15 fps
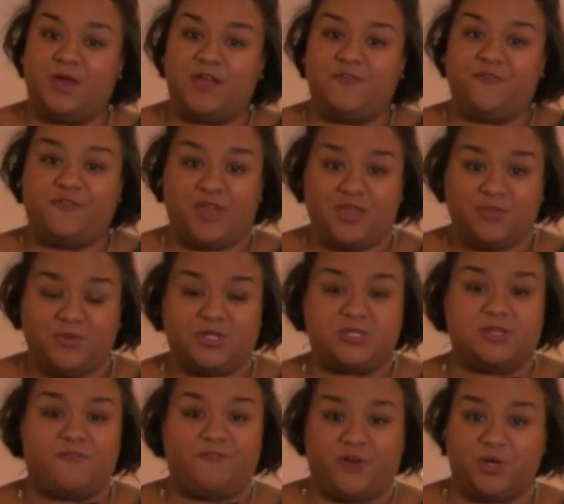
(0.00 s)
5th, which is
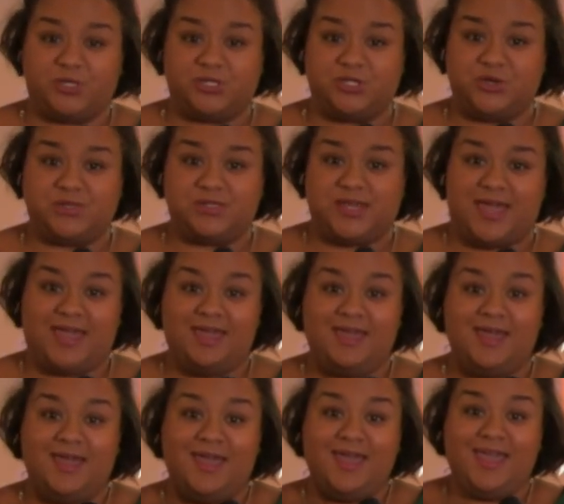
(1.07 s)
the first Tuesday,
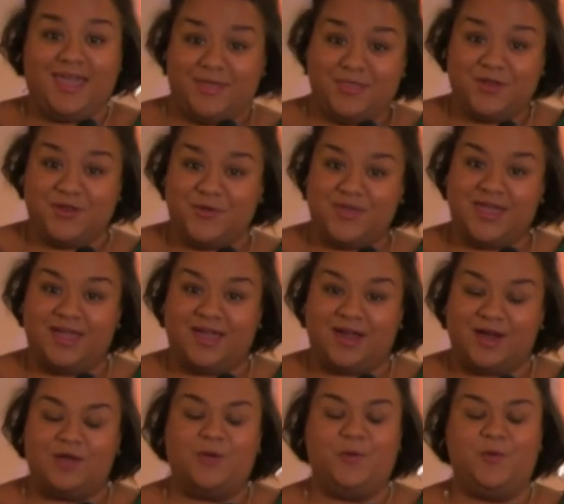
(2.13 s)
in the new
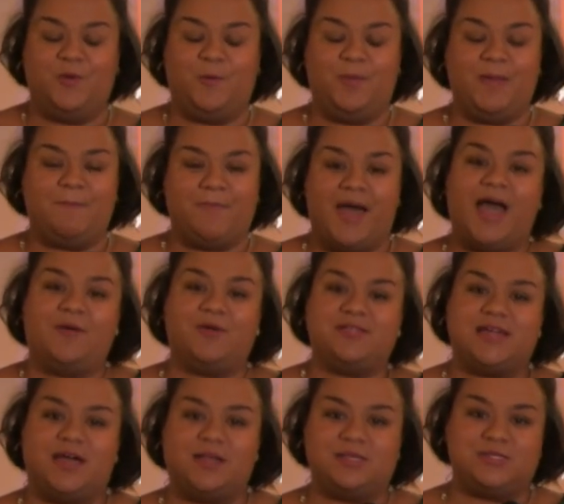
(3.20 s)
year, we will be back with
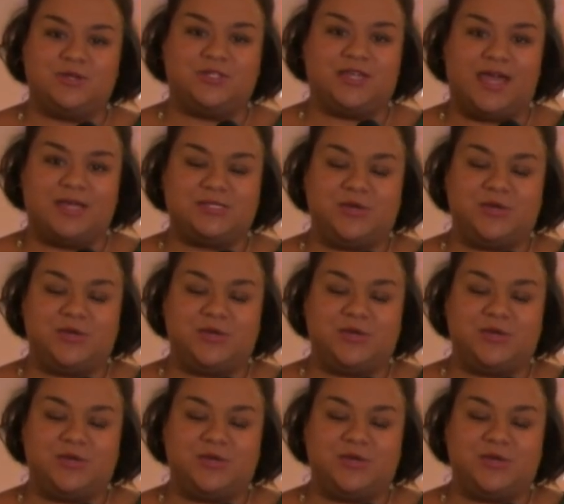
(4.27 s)
Dallas New Tech. So